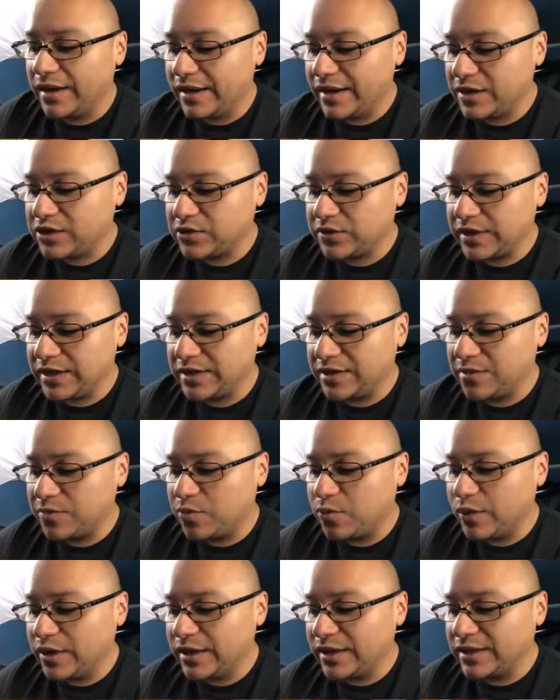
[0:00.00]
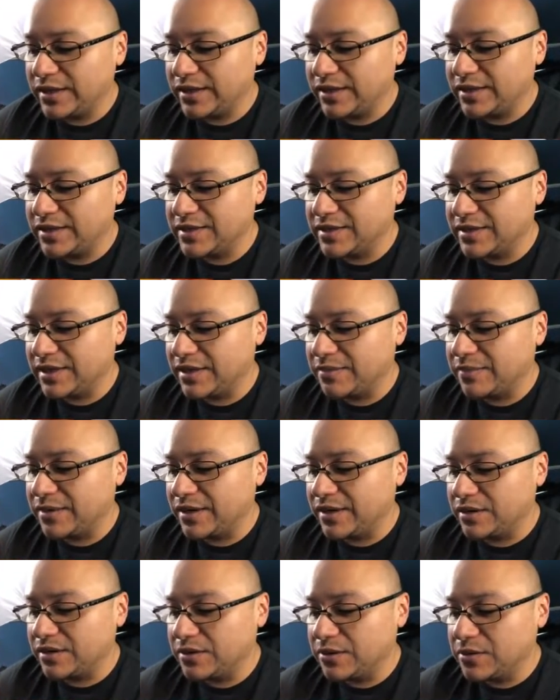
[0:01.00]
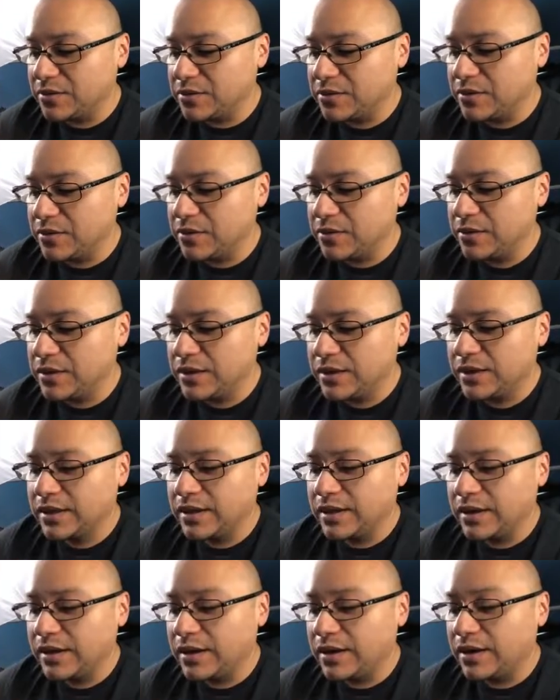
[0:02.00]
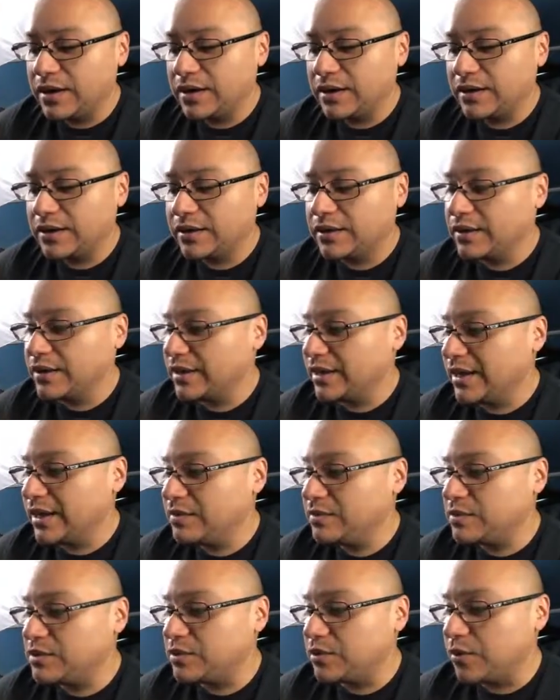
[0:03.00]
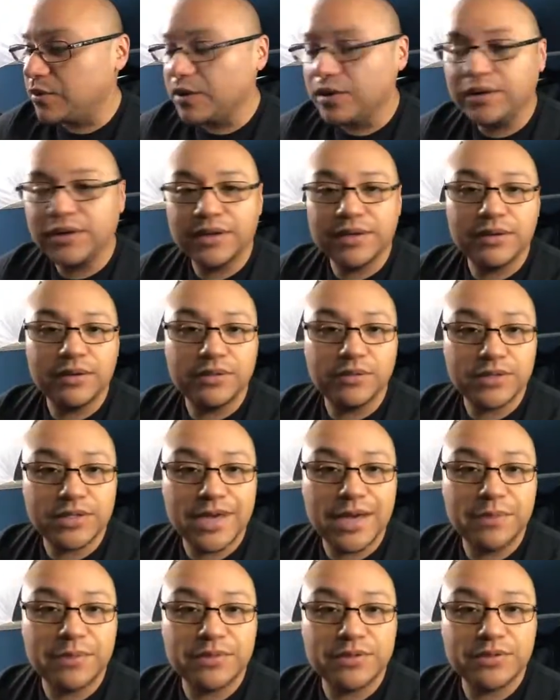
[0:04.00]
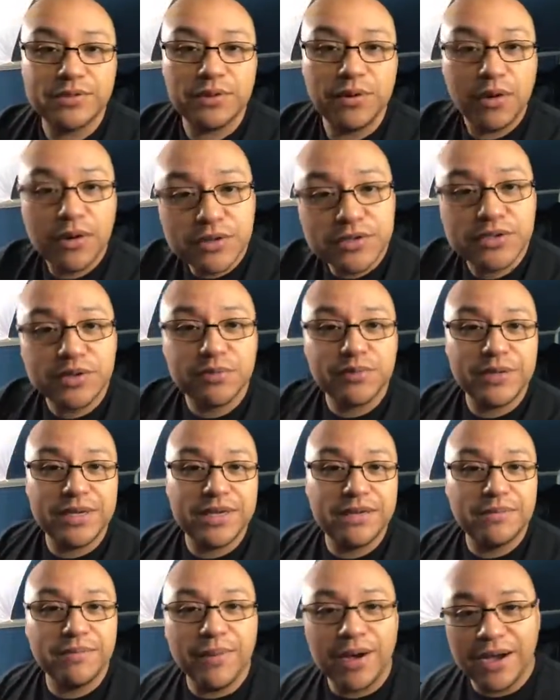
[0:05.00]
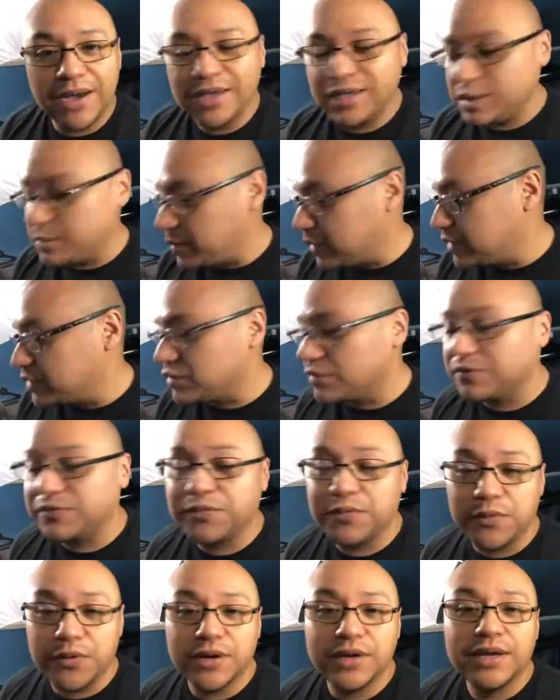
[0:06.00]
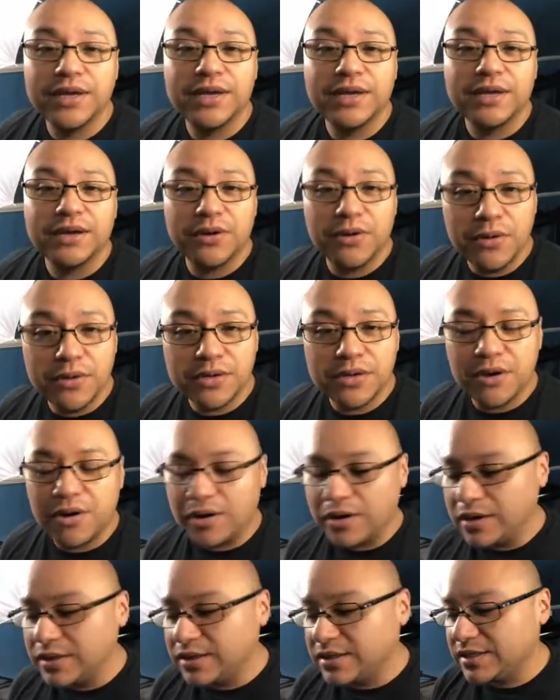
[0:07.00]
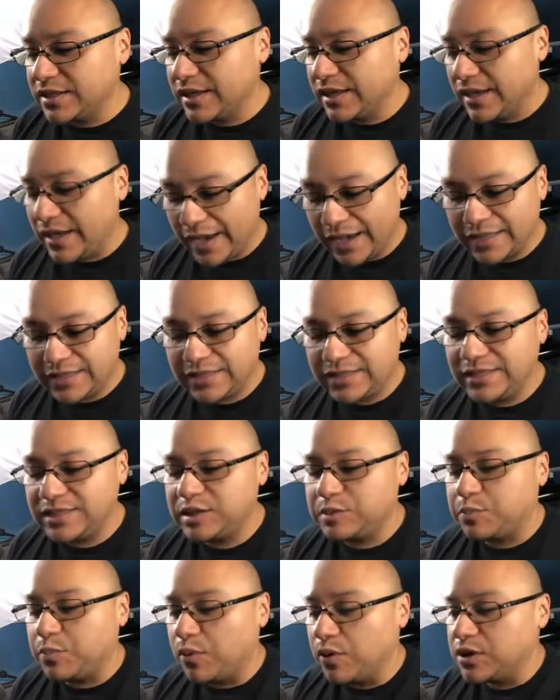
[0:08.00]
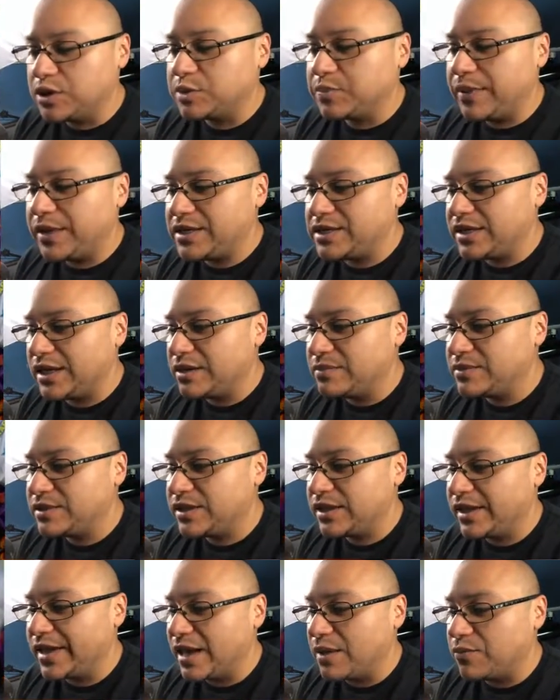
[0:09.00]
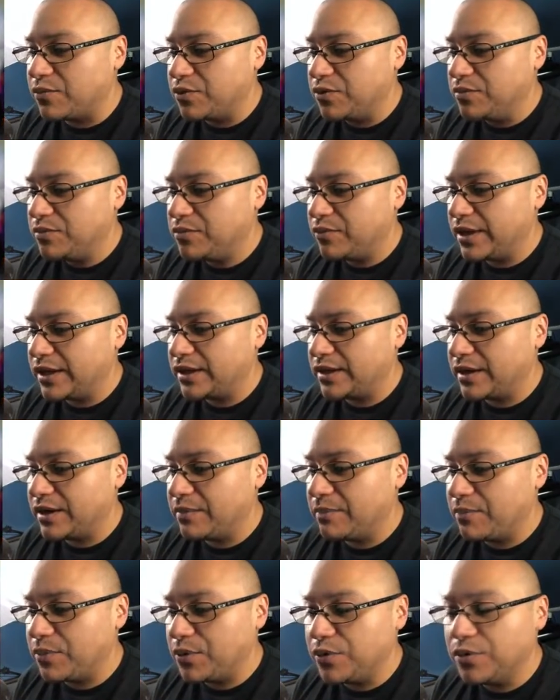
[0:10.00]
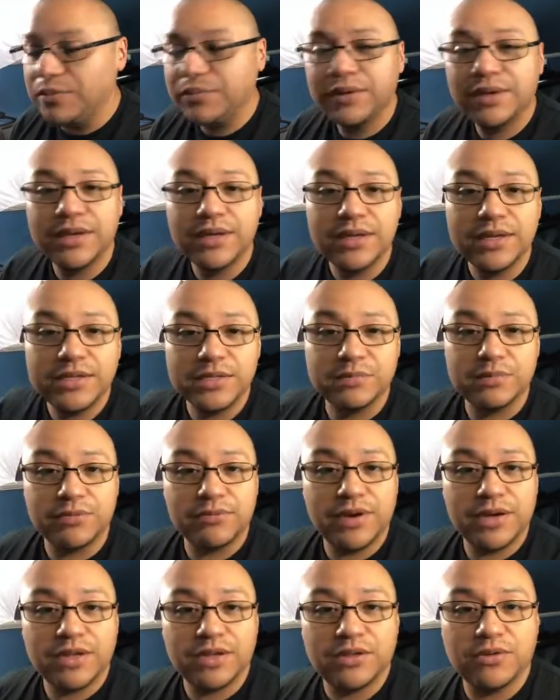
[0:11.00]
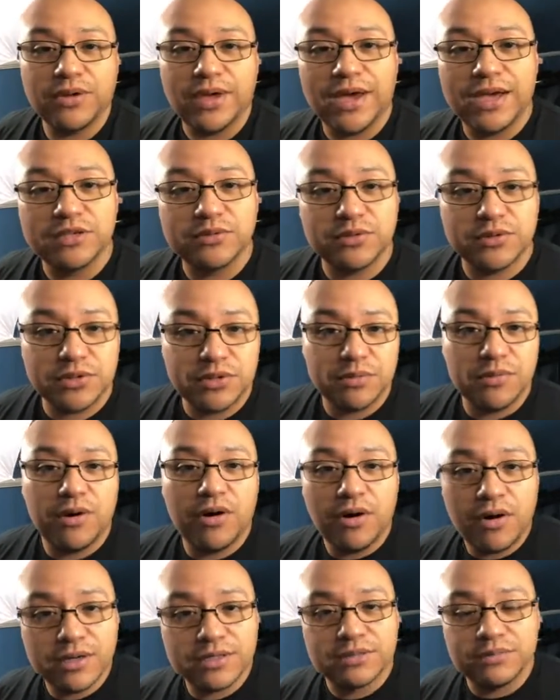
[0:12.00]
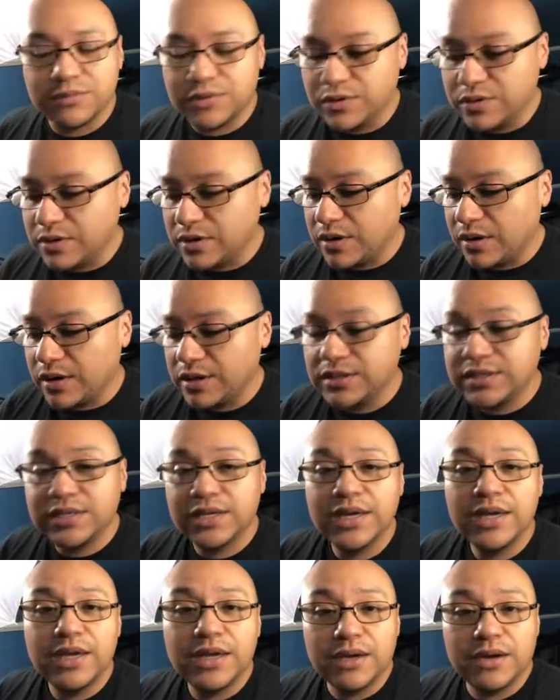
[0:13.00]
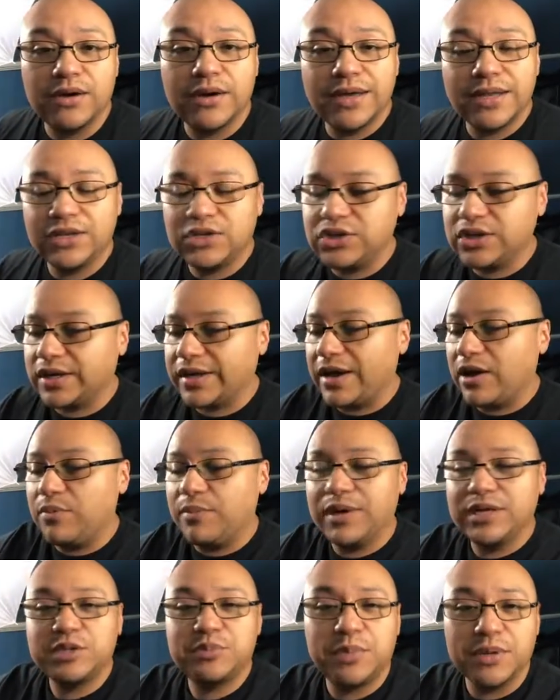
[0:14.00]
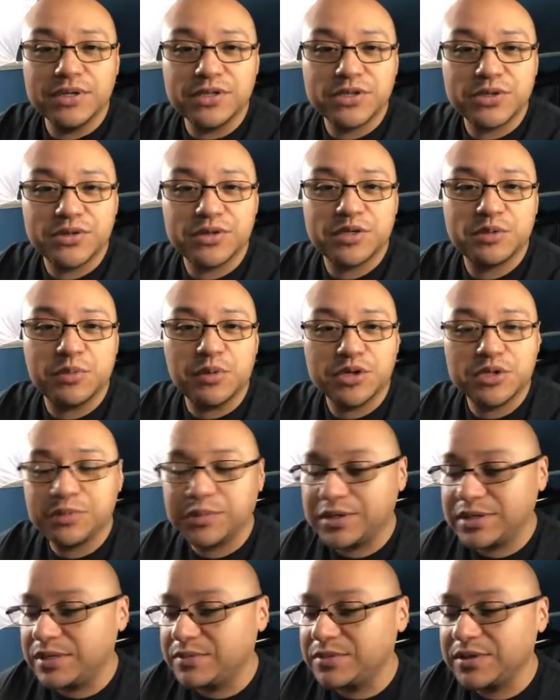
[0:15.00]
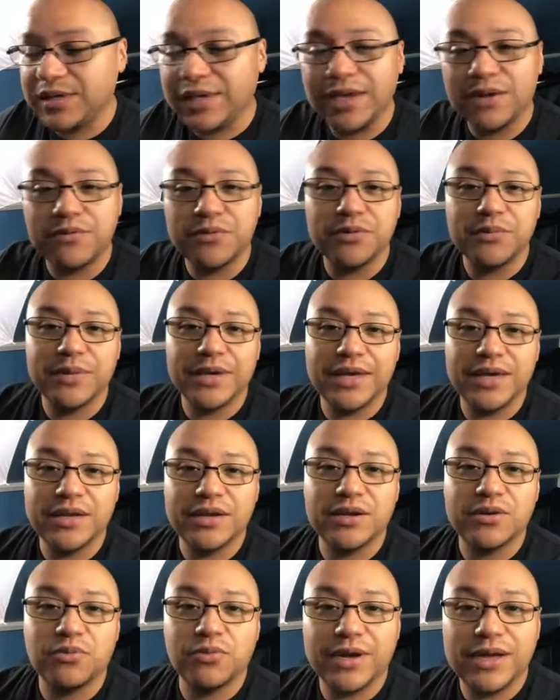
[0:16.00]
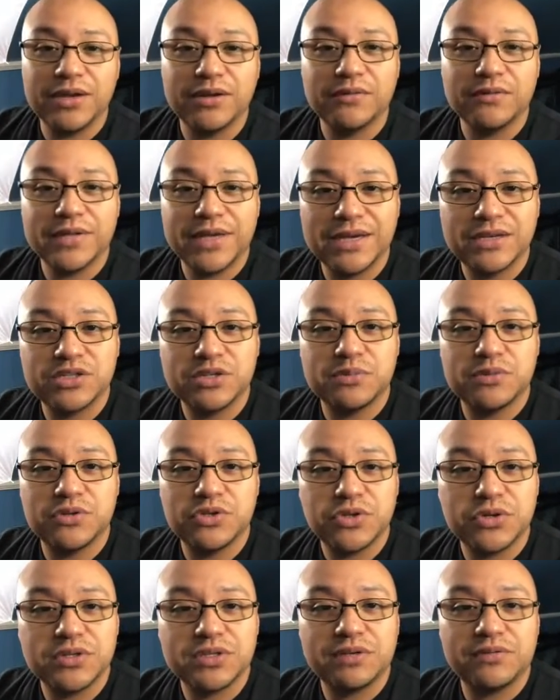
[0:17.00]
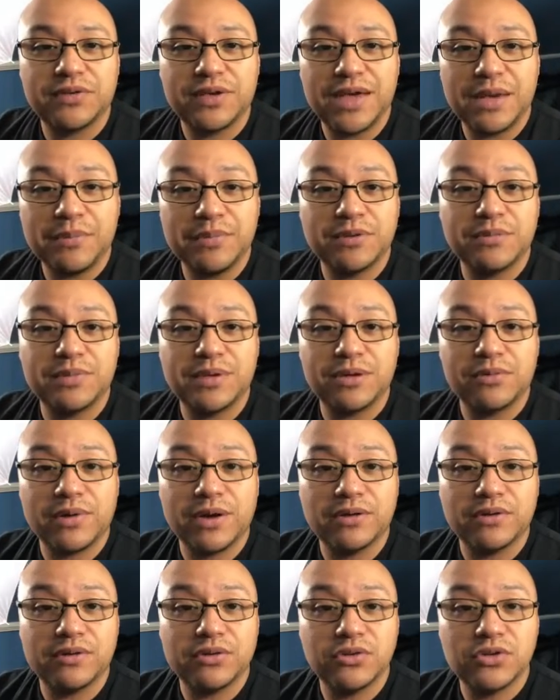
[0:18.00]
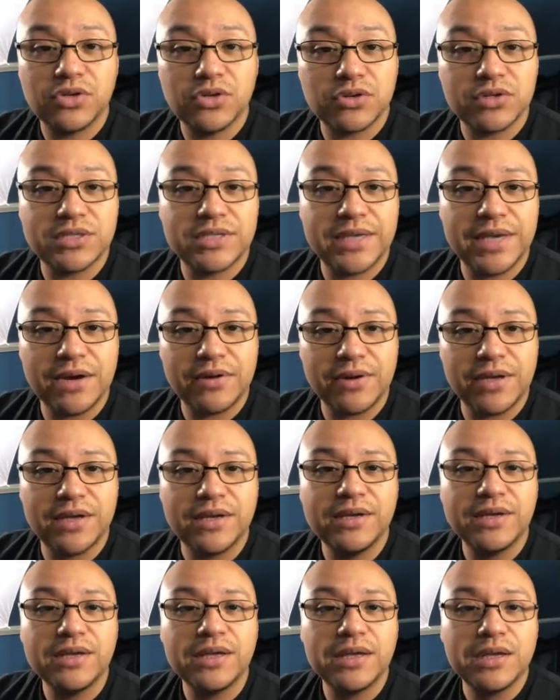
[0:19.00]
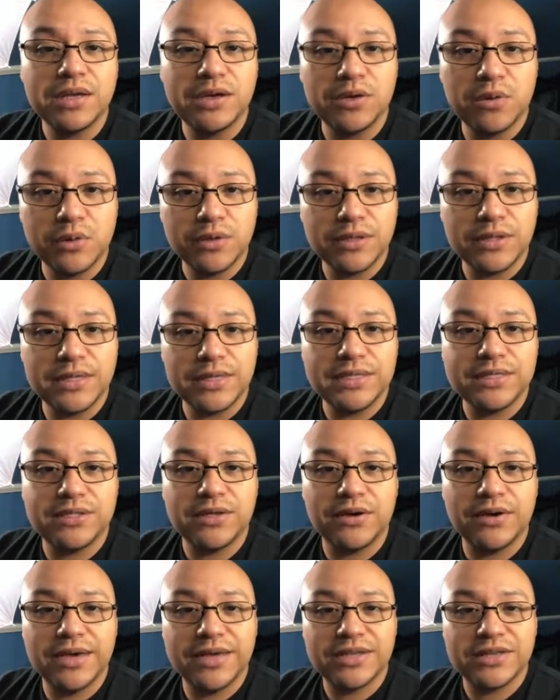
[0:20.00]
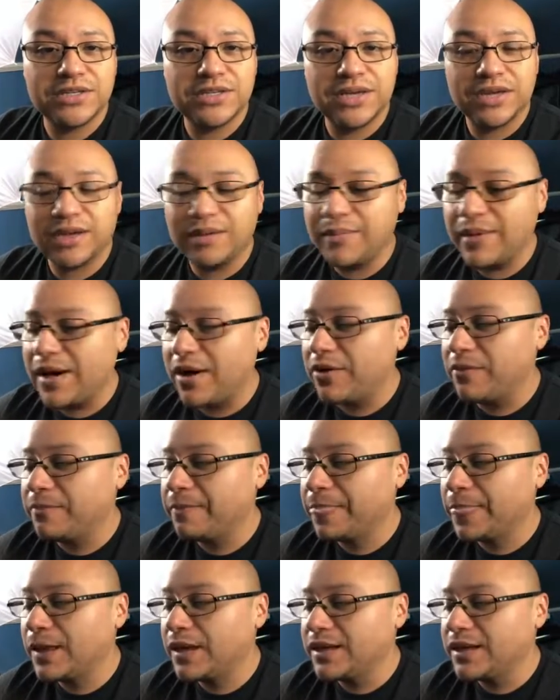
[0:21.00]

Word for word: I actually ended up winning this at my local uh, game store, which happens to also be my sponsor for code cards, at the Sports Page MC Game Room, right there, boom, providing you guys with some awesome code cards go ahead and check out my sponsor, the Sports Page MC Game Room in Randolph Township, New Jersey. If you happen to be around the New Jersey area, Northeast, go ahead and check him out.